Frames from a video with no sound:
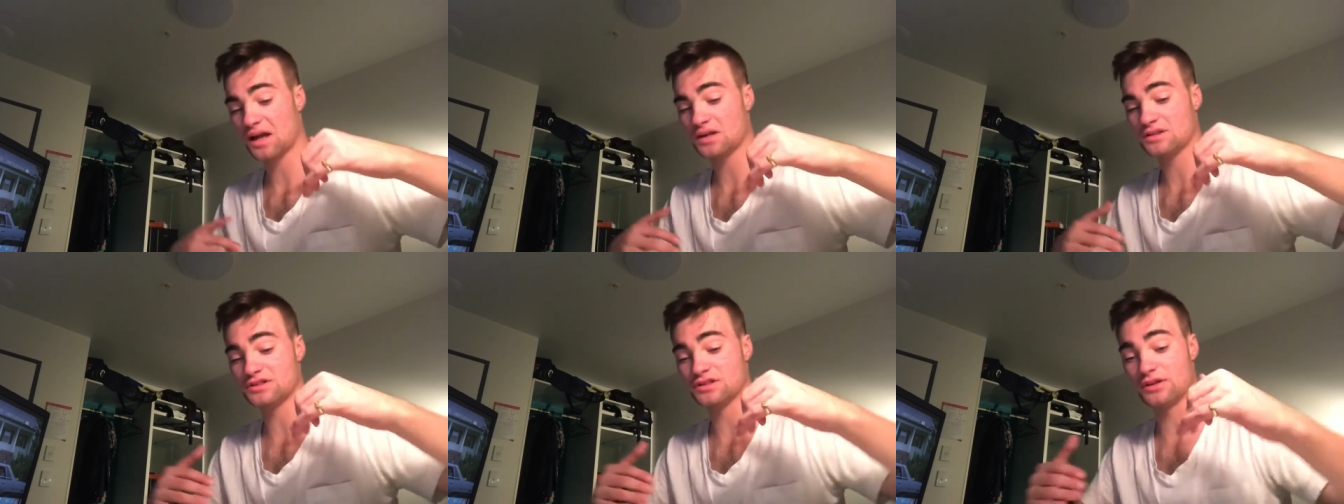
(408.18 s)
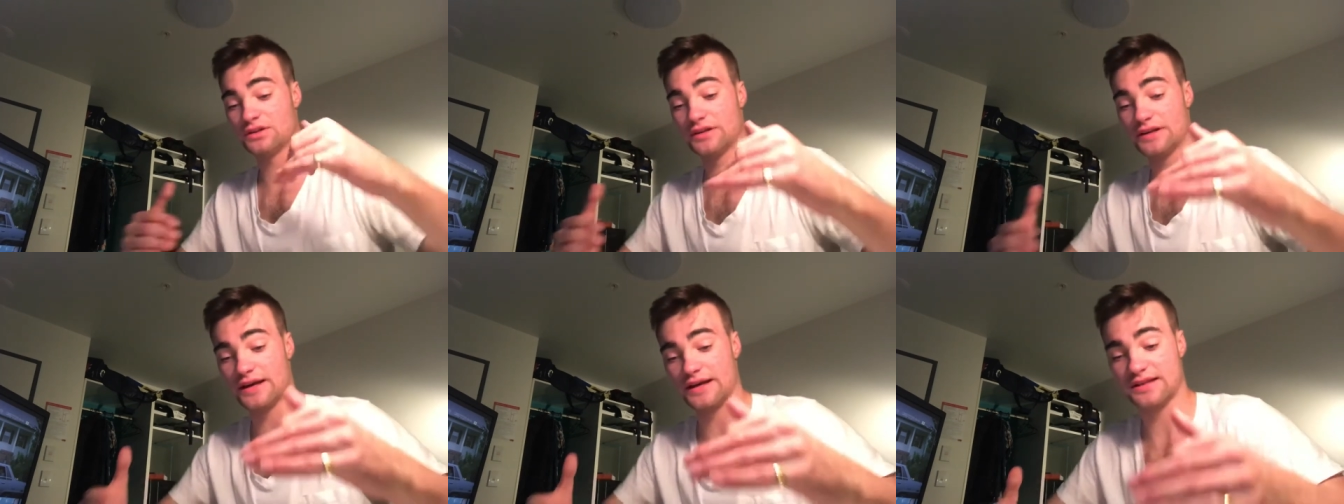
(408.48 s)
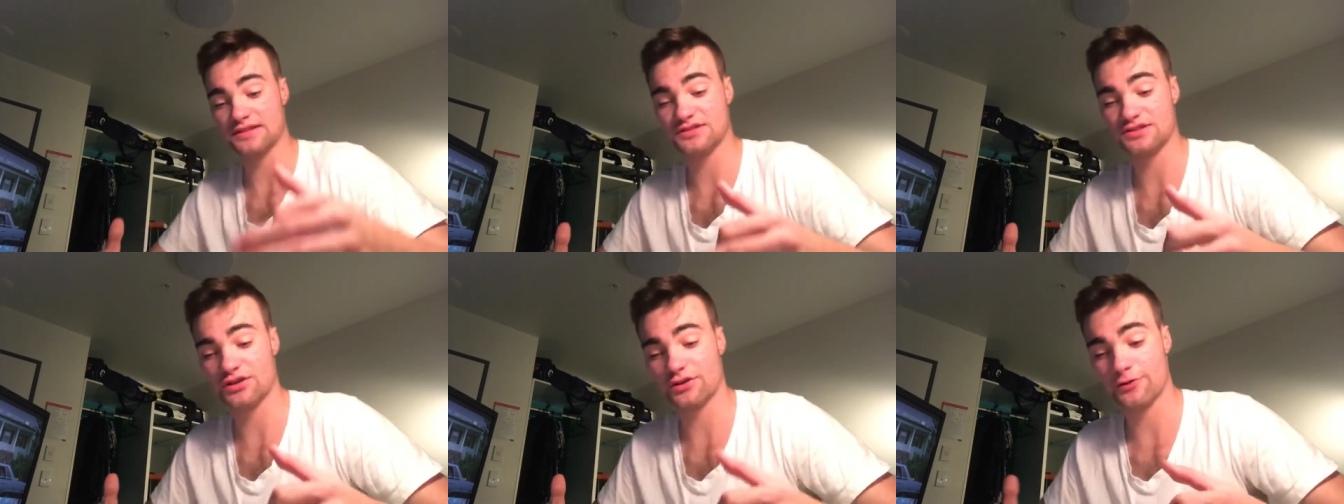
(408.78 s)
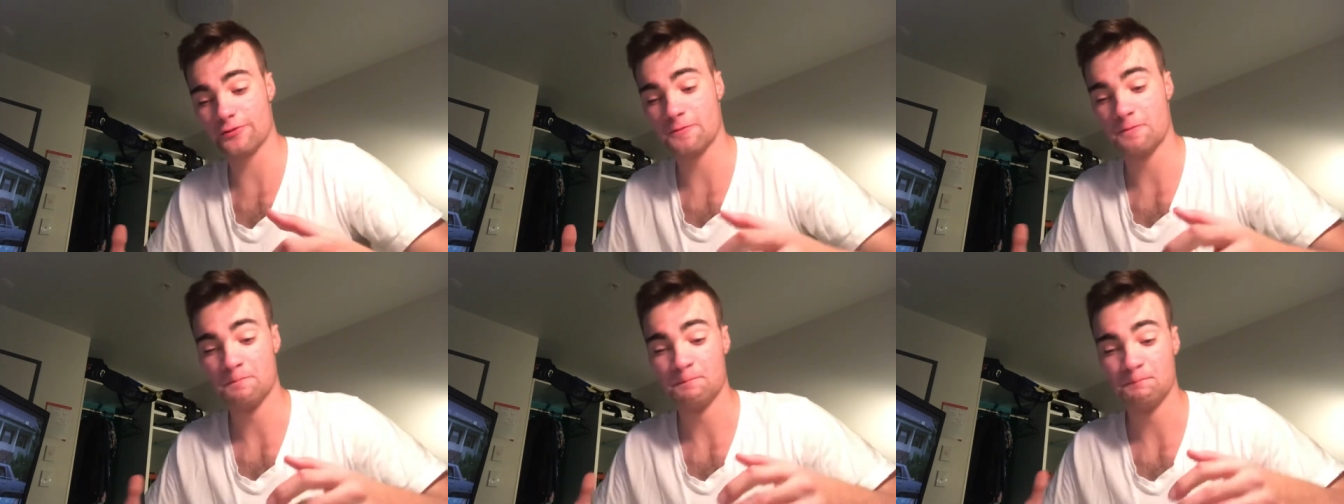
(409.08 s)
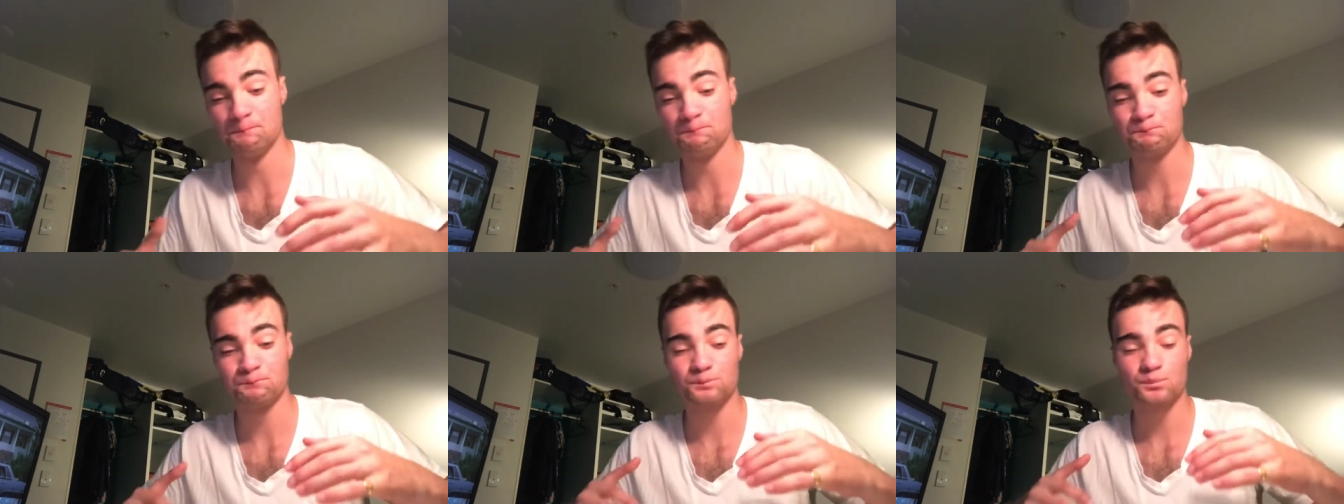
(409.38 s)
so yeah, so
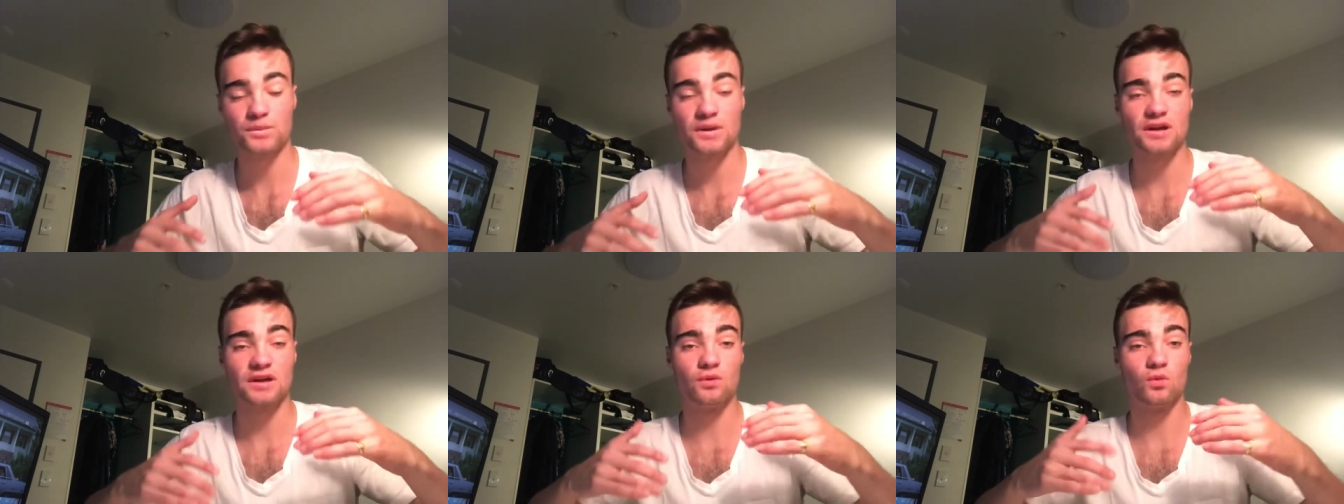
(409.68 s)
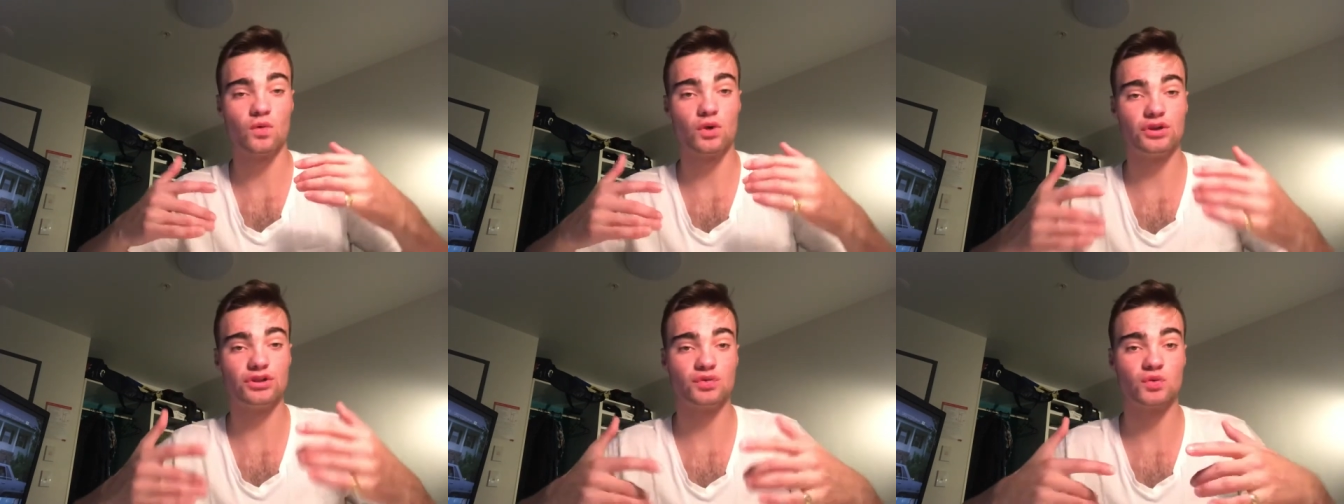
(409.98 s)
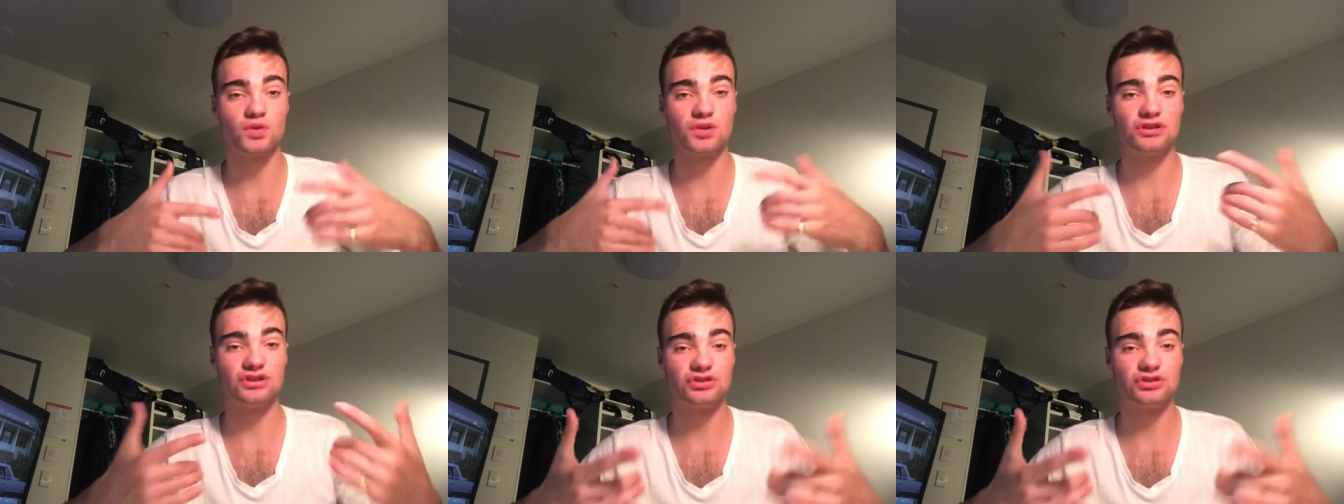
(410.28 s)
what you want